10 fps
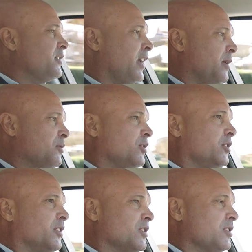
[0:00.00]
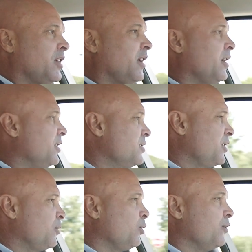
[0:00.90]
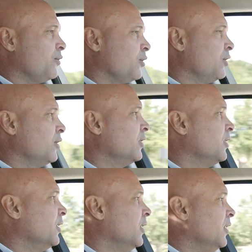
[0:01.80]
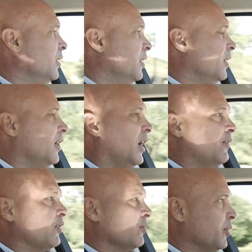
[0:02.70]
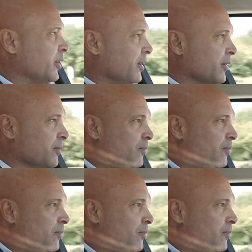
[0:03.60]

is absolutely as tight as any rover I've ever been in.